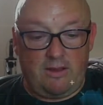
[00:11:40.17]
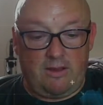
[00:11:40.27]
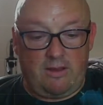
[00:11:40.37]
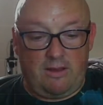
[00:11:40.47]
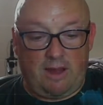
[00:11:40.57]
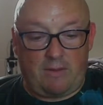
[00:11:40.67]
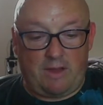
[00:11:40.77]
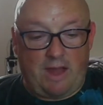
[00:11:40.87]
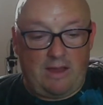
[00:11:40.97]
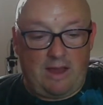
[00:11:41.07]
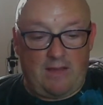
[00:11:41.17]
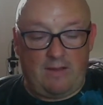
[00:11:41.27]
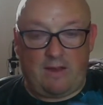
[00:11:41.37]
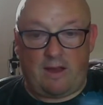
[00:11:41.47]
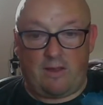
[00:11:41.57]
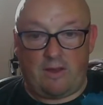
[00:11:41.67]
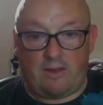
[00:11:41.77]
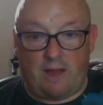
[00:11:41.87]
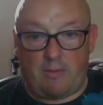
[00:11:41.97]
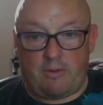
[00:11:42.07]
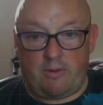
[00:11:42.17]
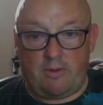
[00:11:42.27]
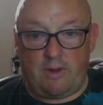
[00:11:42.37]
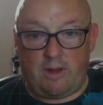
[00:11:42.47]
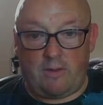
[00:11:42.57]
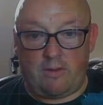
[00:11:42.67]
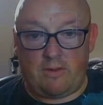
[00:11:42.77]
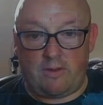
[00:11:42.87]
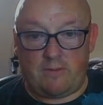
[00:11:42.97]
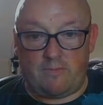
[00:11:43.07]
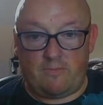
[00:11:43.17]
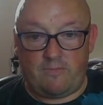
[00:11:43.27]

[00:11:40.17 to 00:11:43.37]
Now and again you get these kind of things happen, you know, it's no